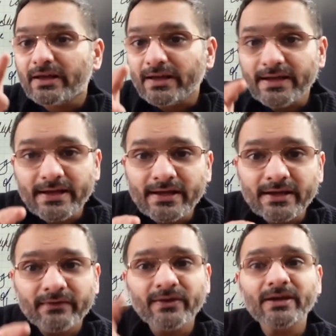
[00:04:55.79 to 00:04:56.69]

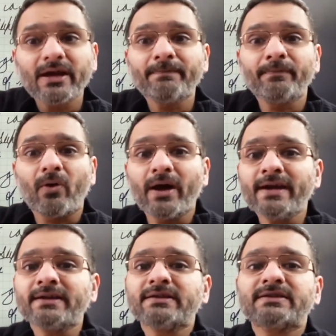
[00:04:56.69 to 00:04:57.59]
He will
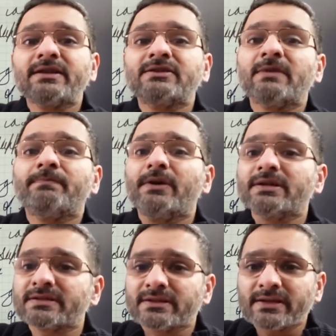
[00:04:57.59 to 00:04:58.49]
appoint such a
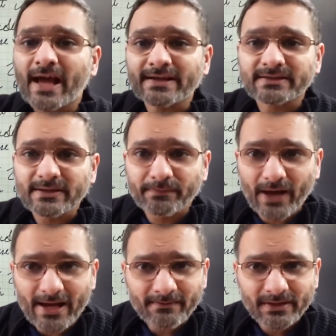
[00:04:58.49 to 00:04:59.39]
person as the
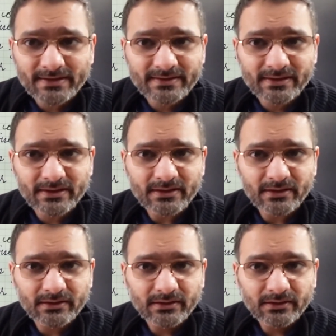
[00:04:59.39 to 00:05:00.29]
Prime Minister
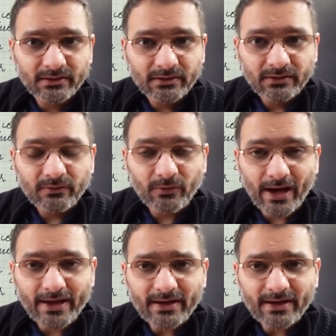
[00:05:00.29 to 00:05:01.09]
Why?